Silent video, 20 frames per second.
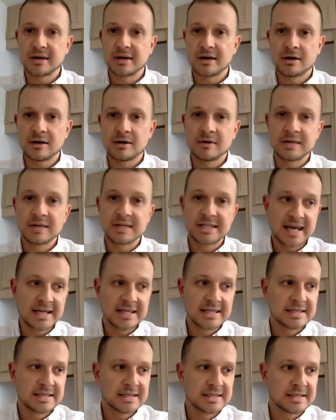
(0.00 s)
are
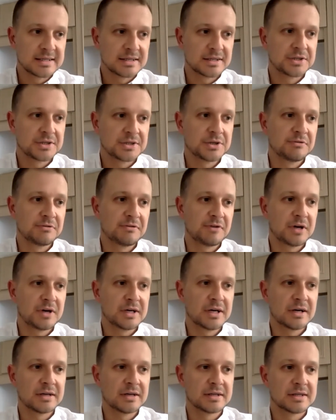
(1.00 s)
intended to
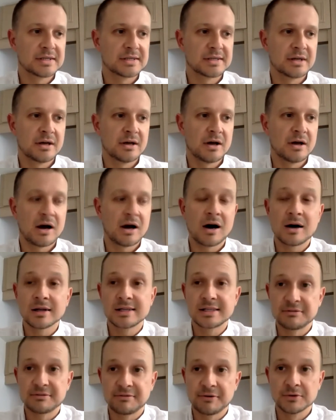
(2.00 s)
finance hard
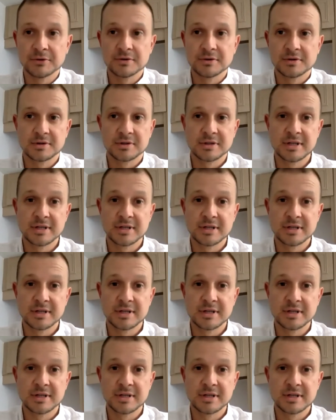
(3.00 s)
to fund